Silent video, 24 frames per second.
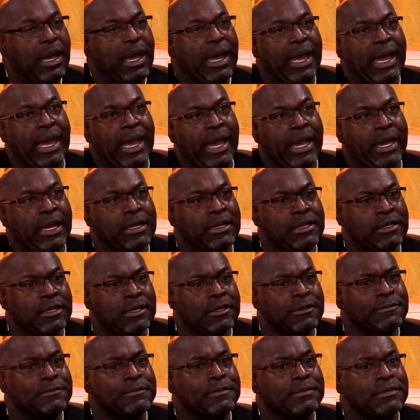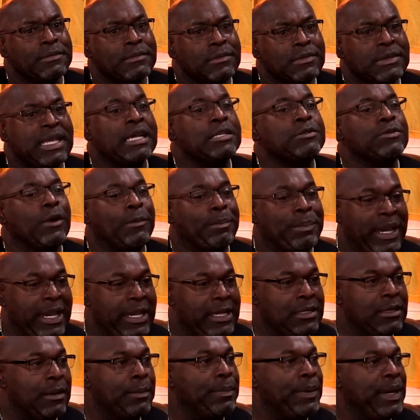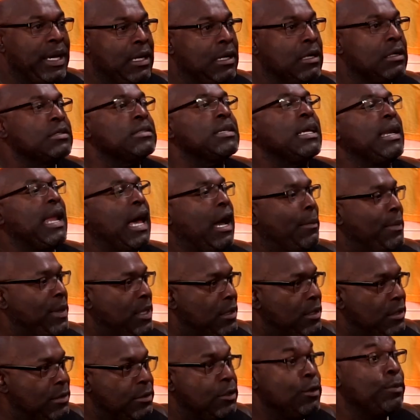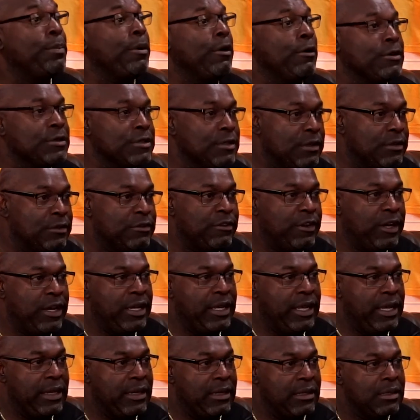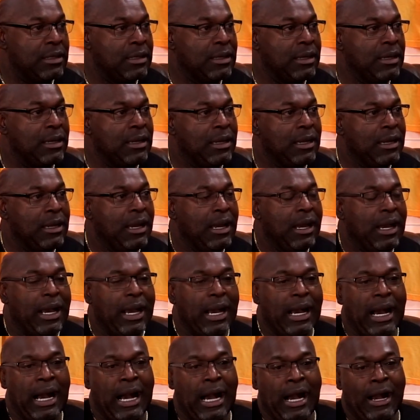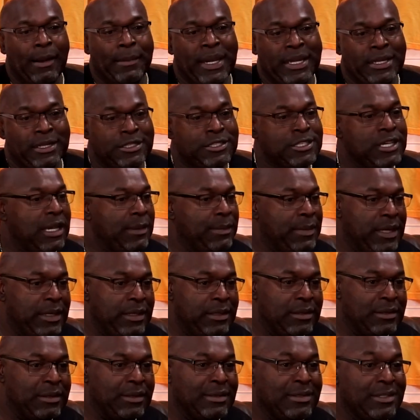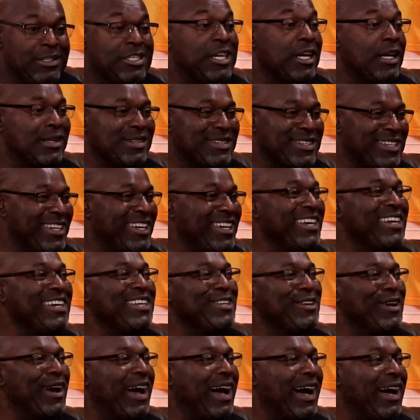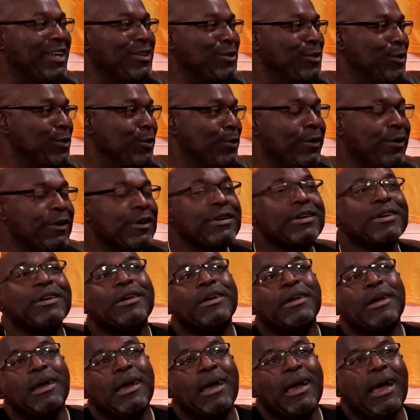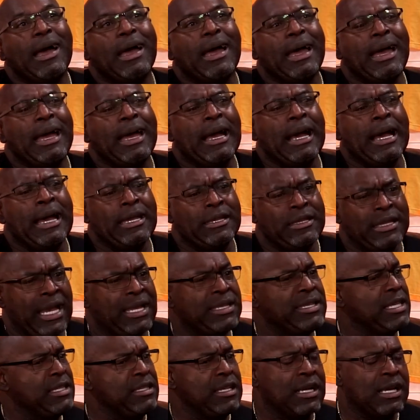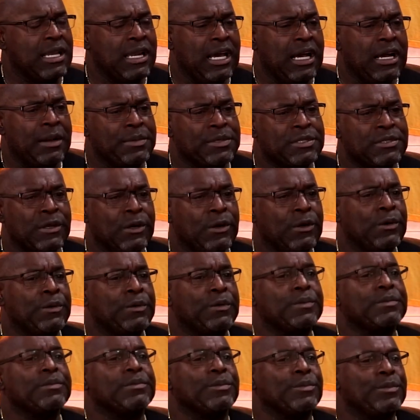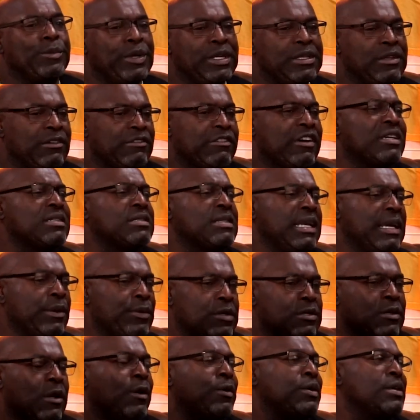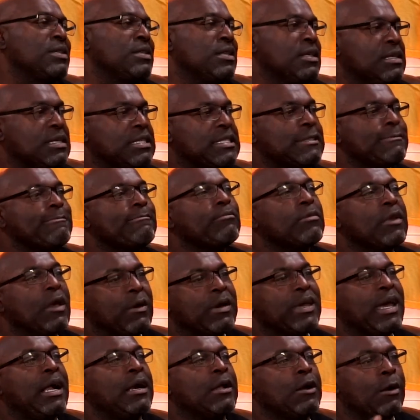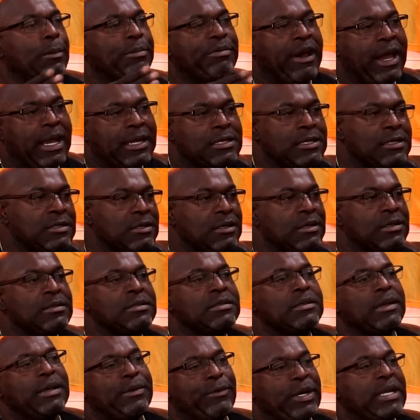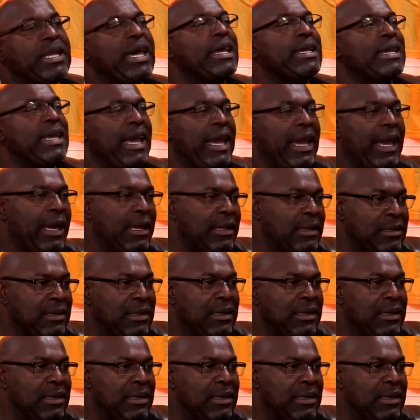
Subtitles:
And that's what paid the bills, allowed me to do personal training at a gym in Chelsea, New York. And I did the club. So with the wrestling was always just, okay, I'll go practice when I can.